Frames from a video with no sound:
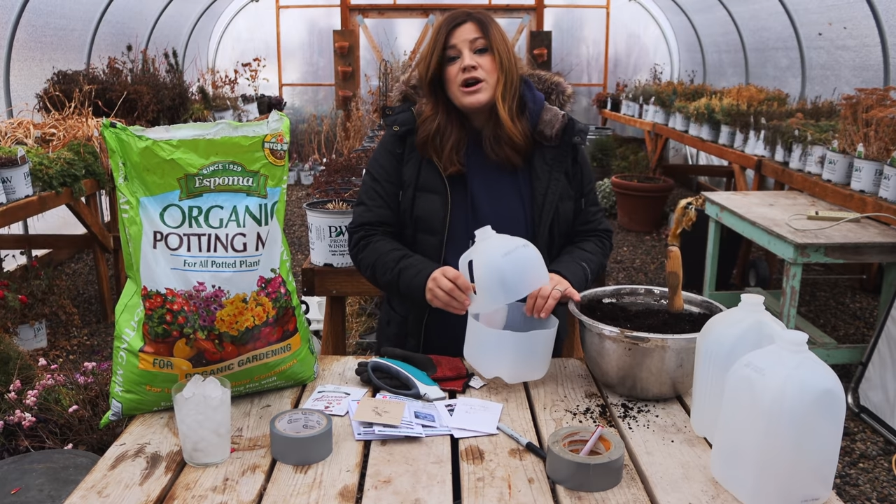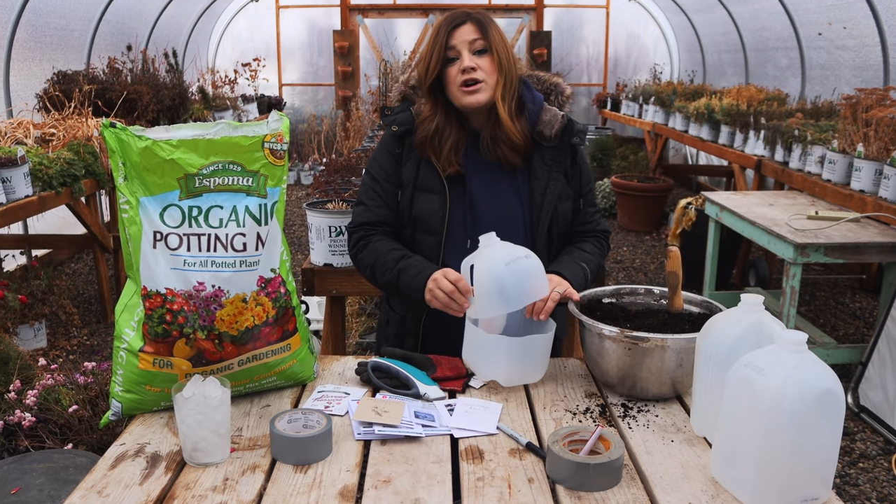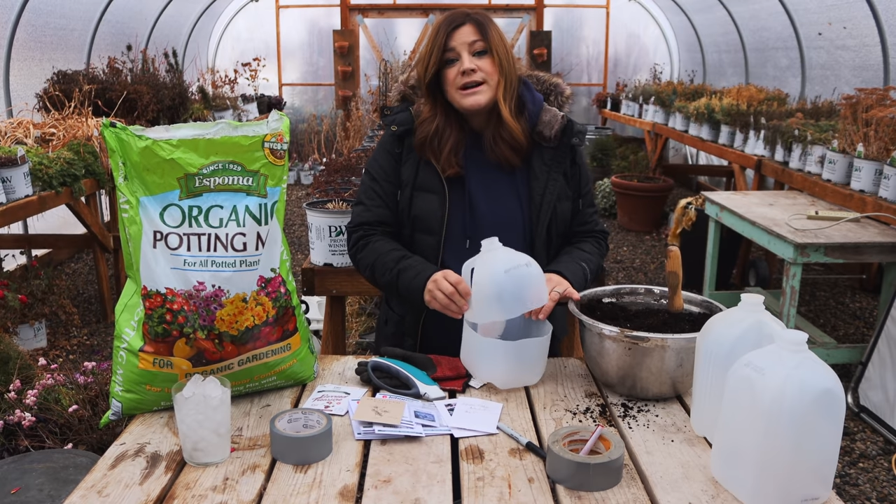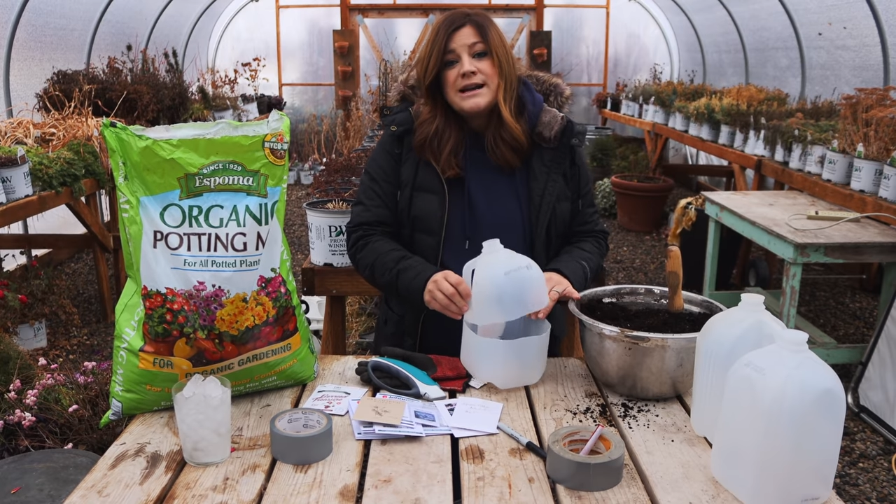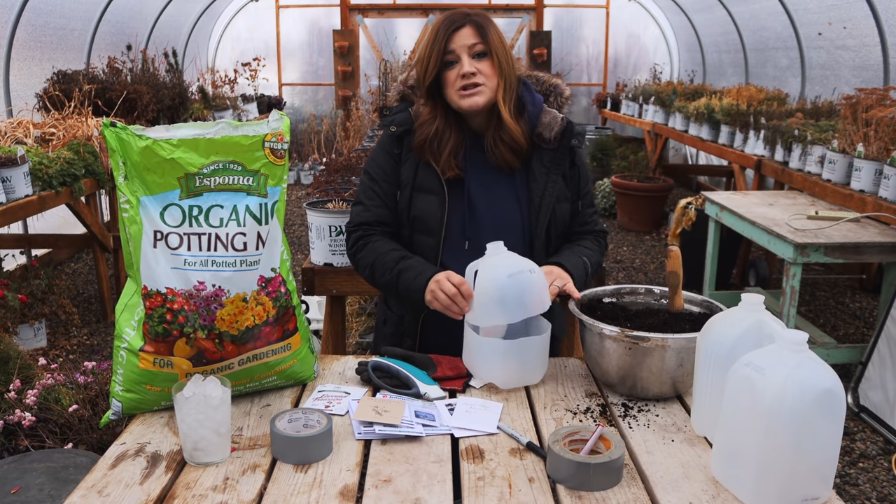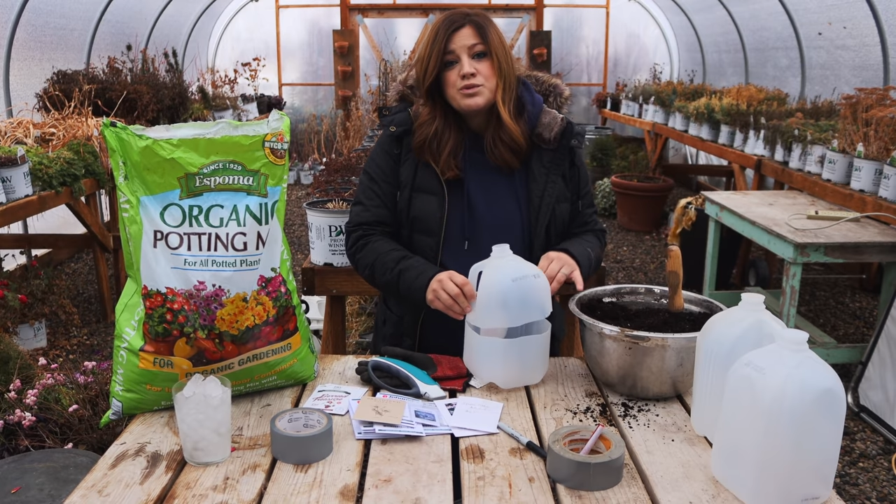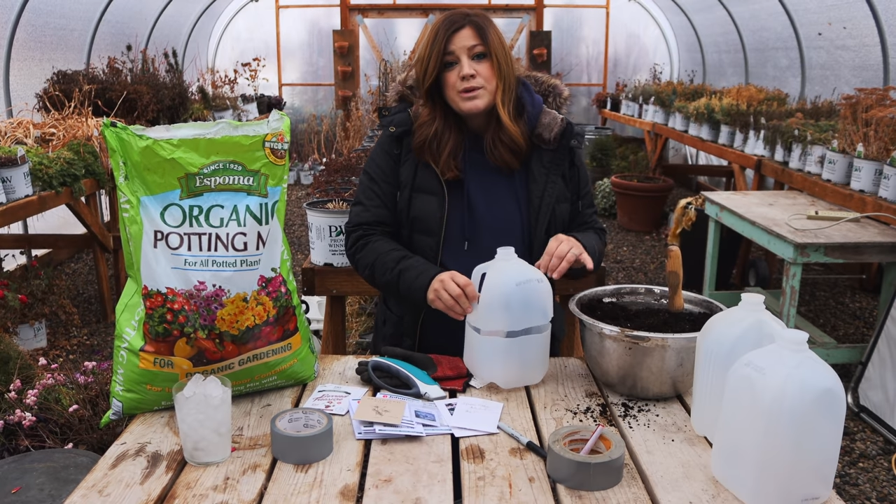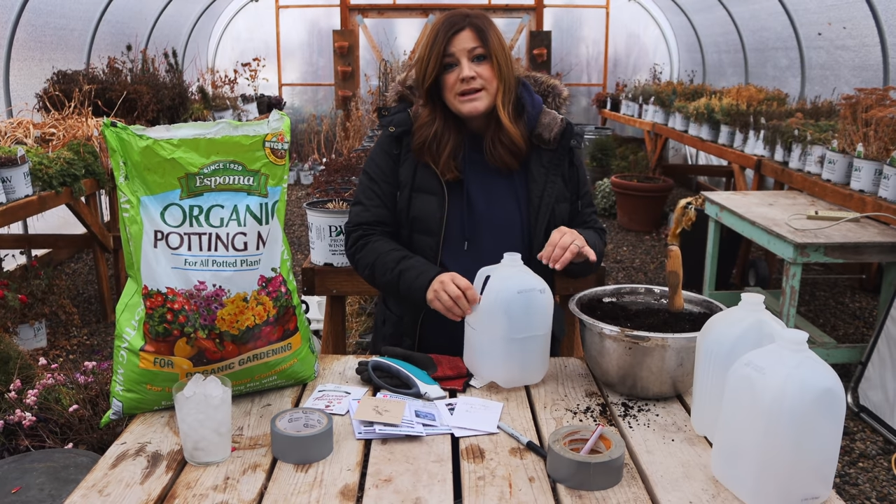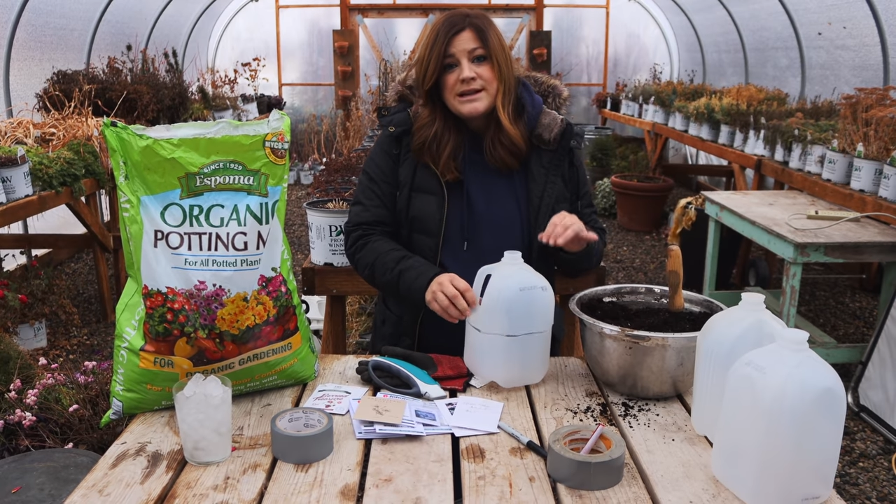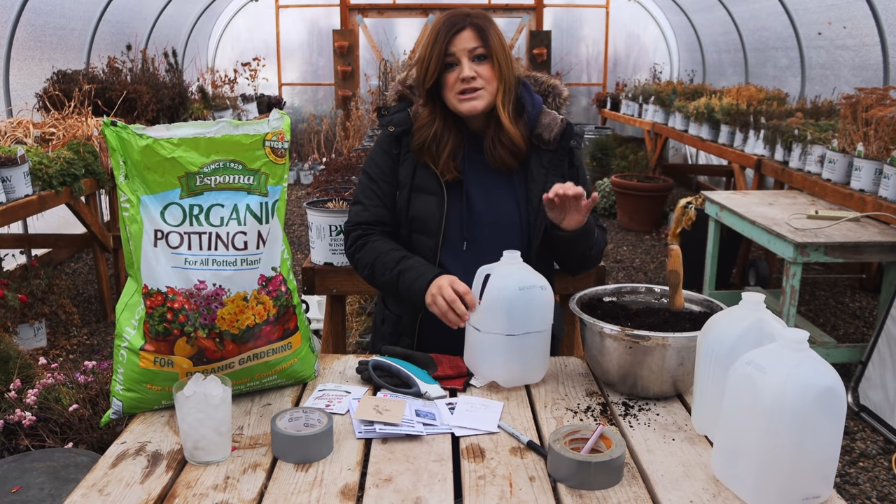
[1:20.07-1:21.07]
creates
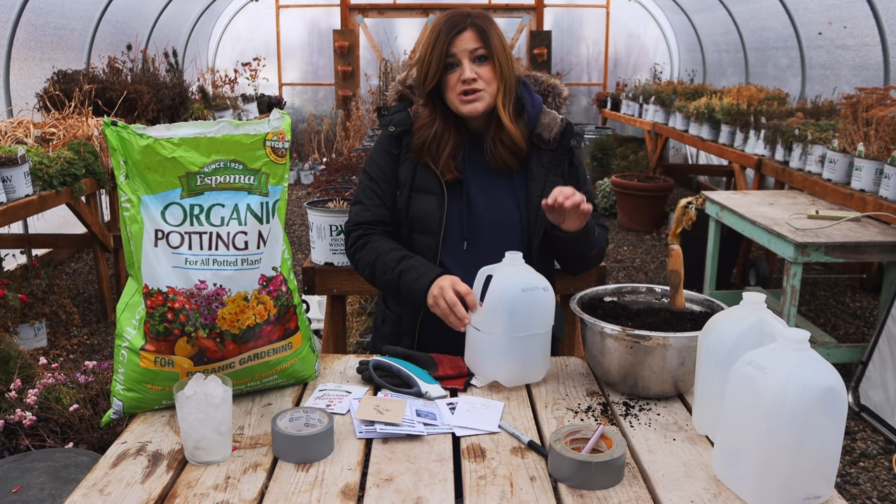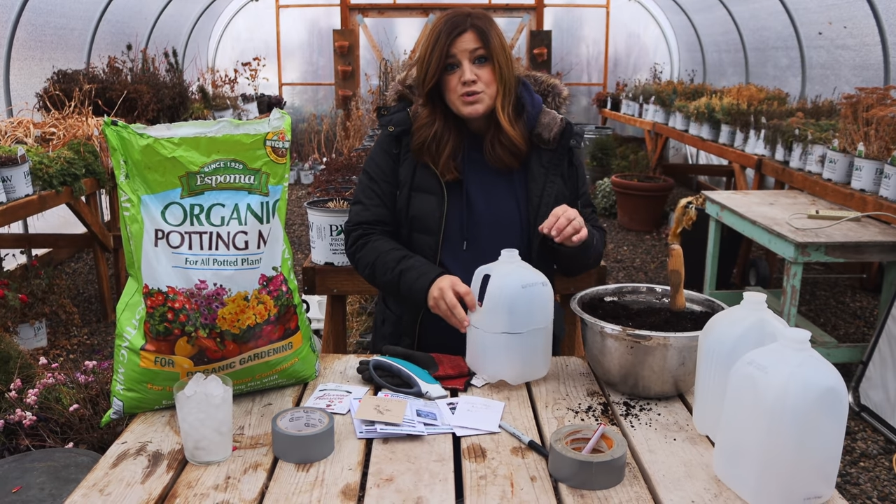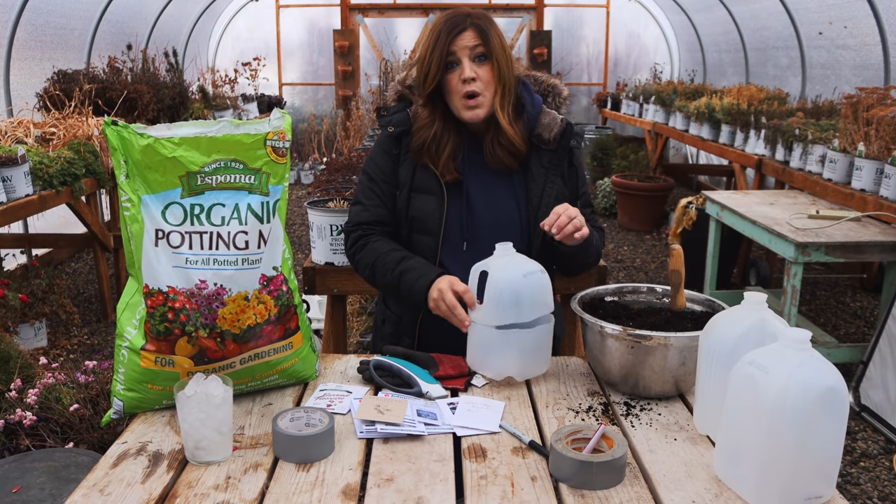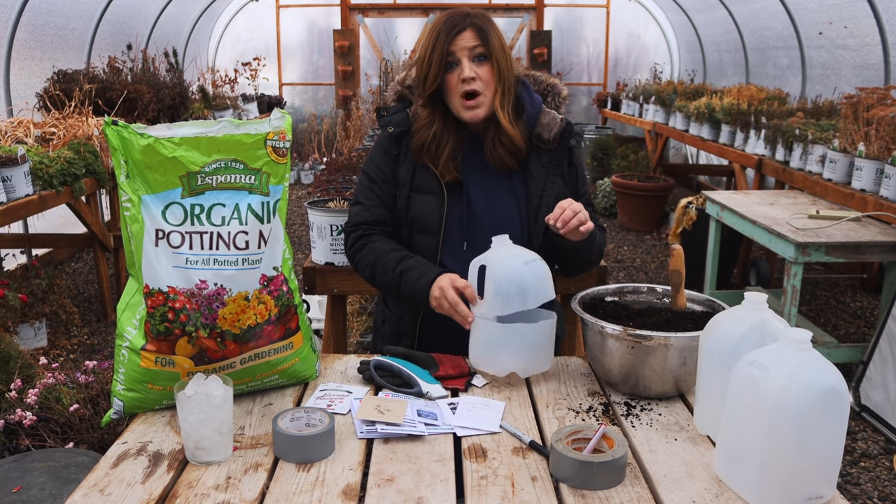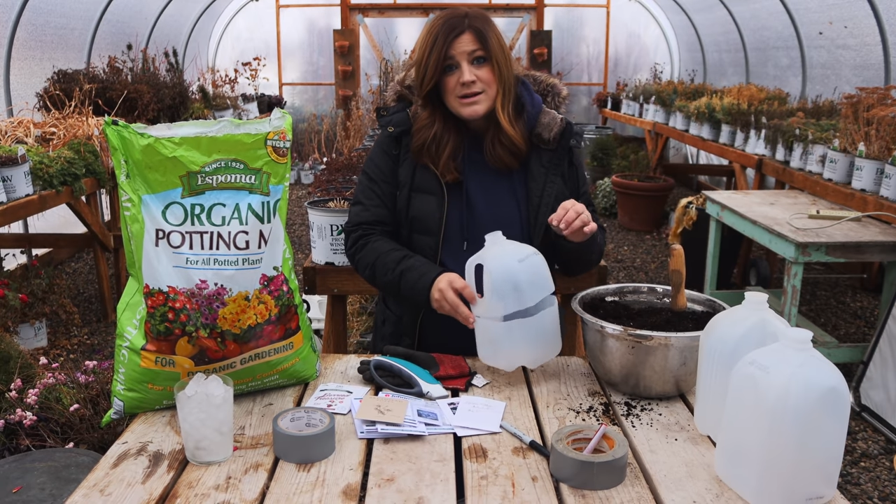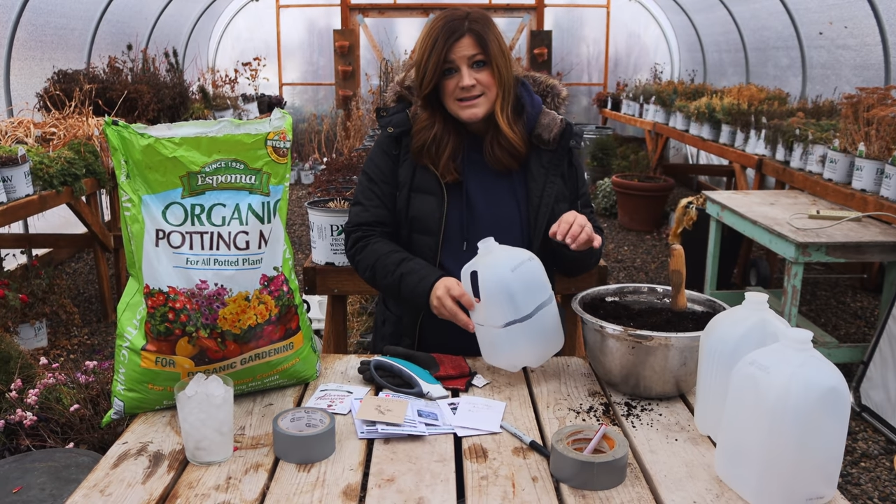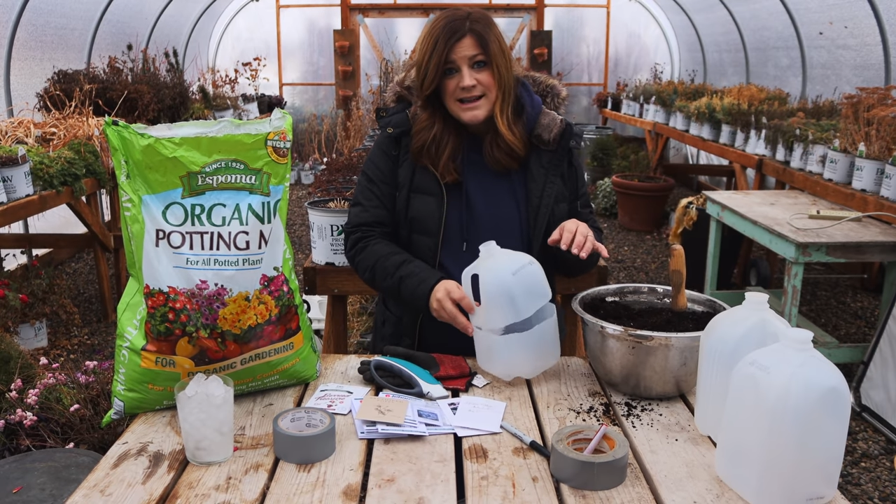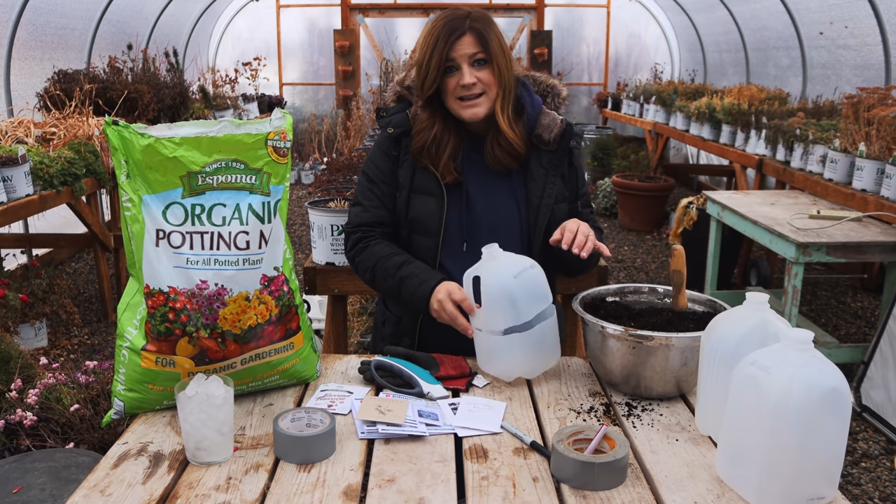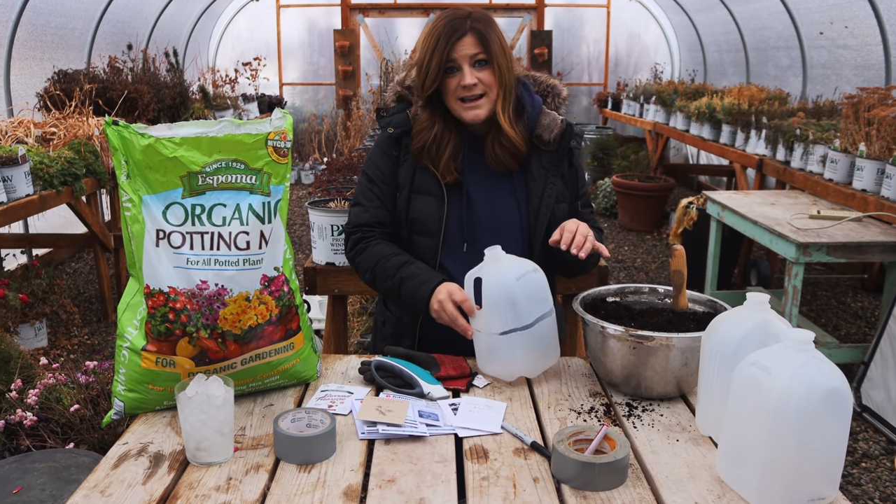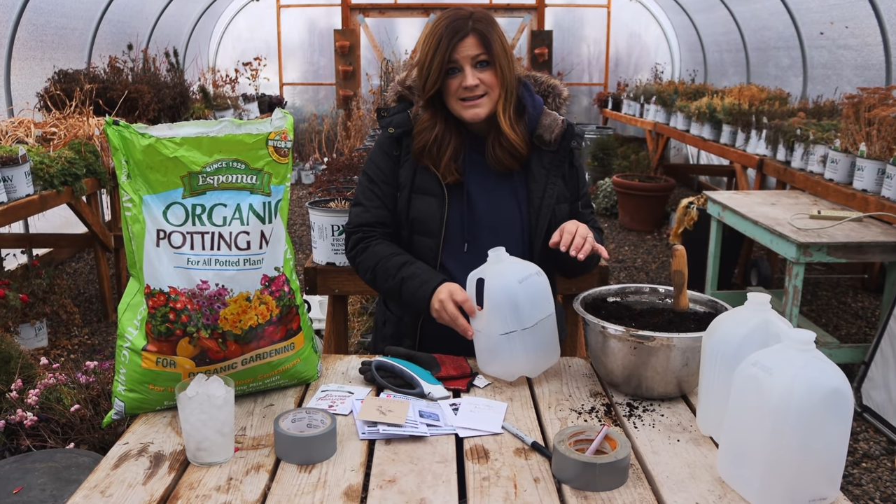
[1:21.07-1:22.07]
really strong
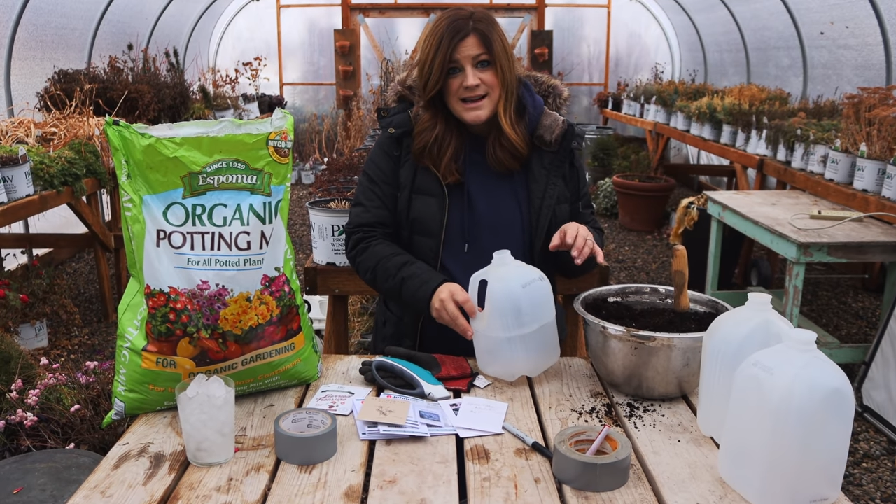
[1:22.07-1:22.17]
seedlings.